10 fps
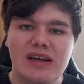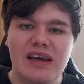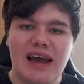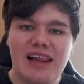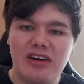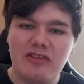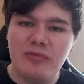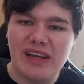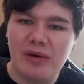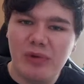Hello
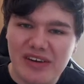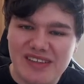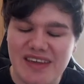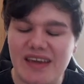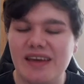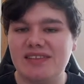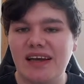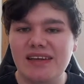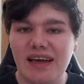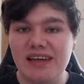everybody and welcome to the
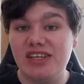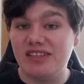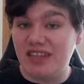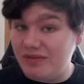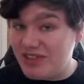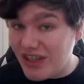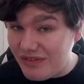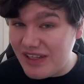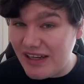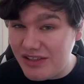ESI Digest. I'm
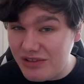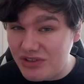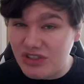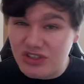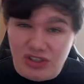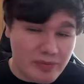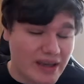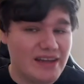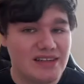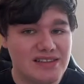Tom Daniels, the
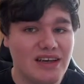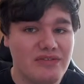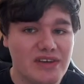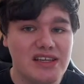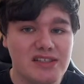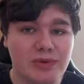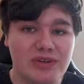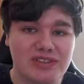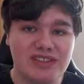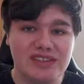sub-editor of
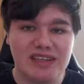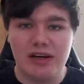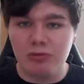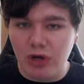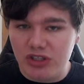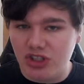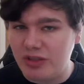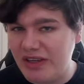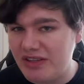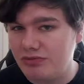Esports Insider, and we're just
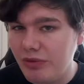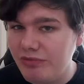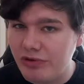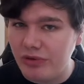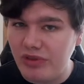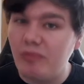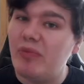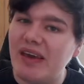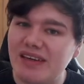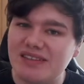about to run through the
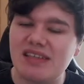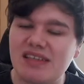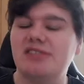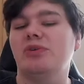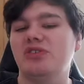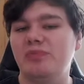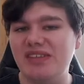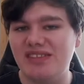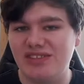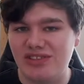biggest esports
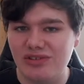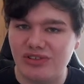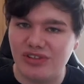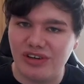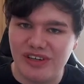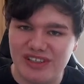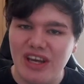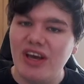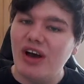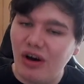business news stories
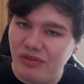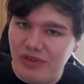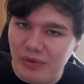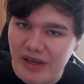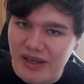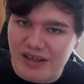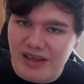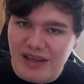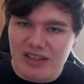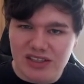of the week.
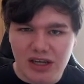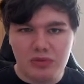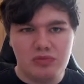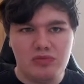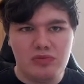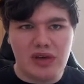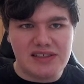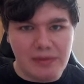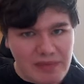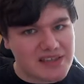So
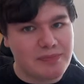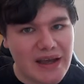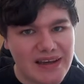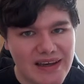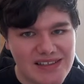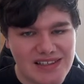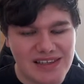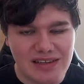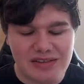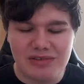it's a mixed bag
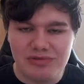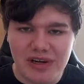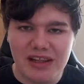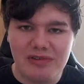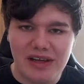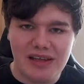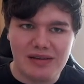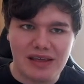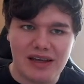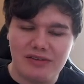actually, so it's a really
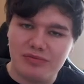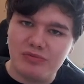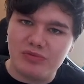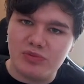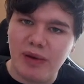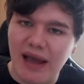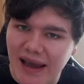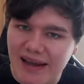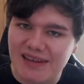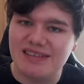kind of
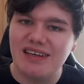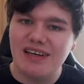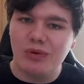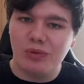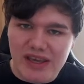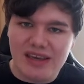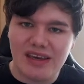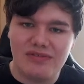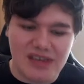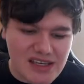packed
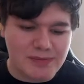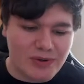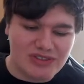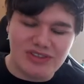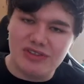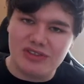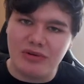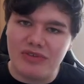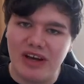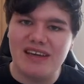week of esports news. So
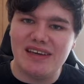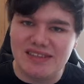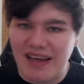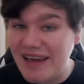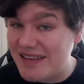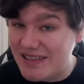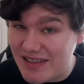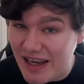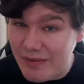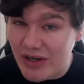we've got ESI
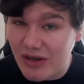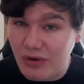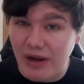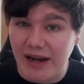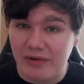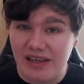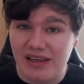Entertainment acquiring